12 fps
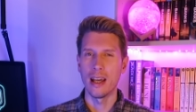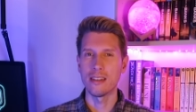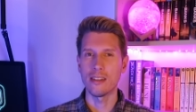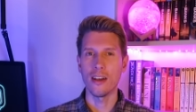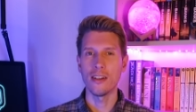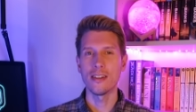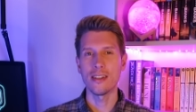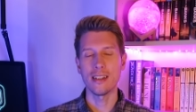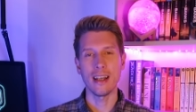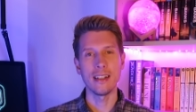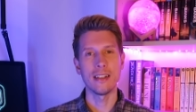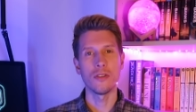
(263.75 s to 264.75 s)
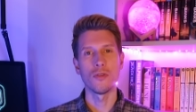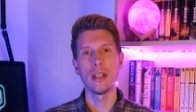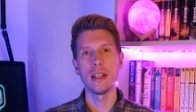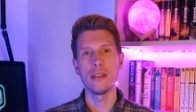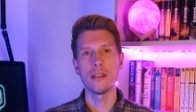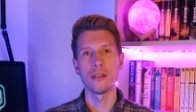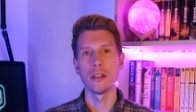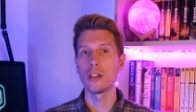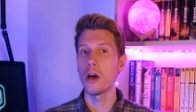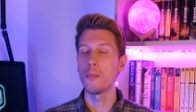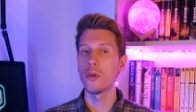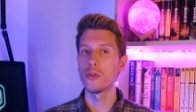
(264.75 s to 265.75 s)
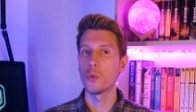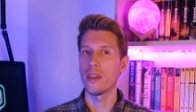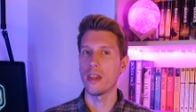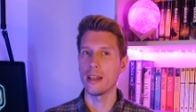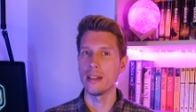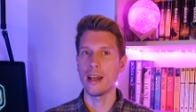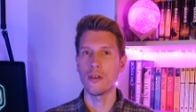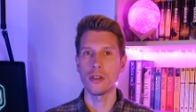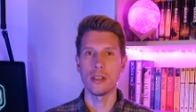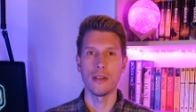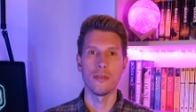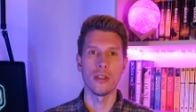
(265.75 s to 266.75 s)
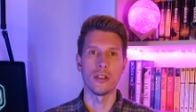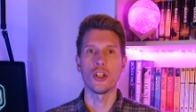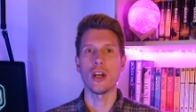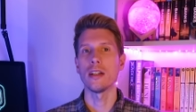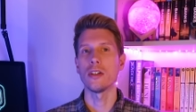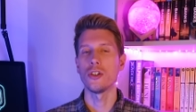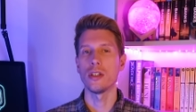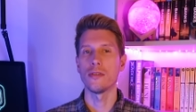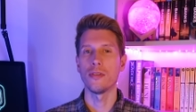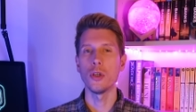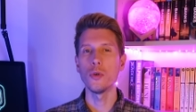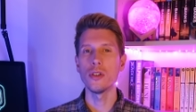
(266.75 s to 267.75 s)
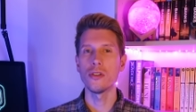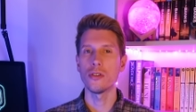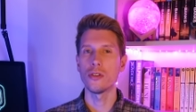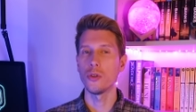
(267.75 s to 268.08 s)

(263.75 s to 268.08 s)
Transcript: Its understated release, coupled with a narrative that challenges viewers